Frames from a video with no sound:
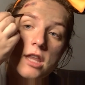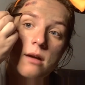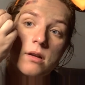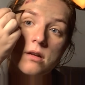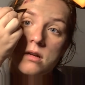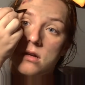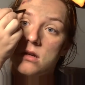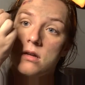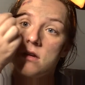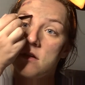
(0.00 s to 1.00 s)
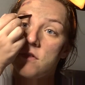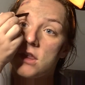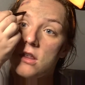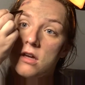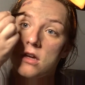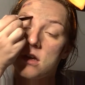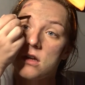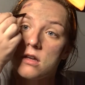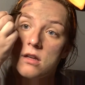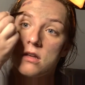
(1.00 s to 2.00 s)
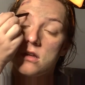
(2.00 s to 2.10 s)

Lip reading: and then I'm going in with my Laura Geller